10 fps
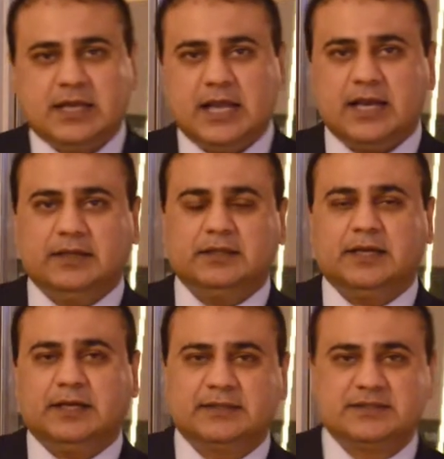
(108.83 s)
and
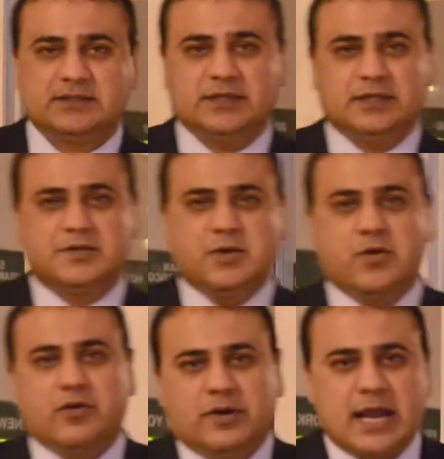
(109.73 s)
its
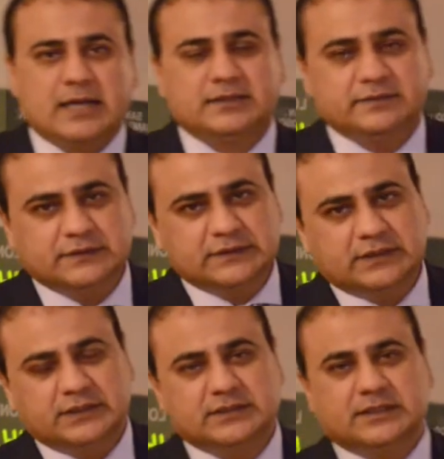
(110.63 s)
core
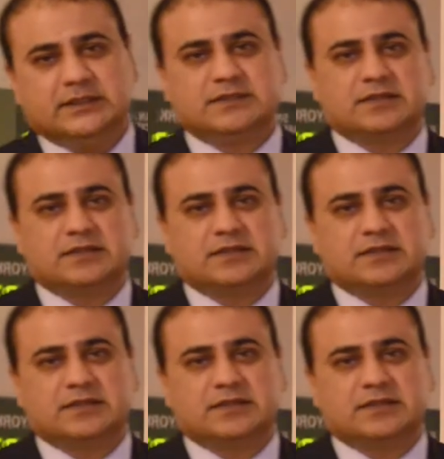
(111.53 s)
activities and its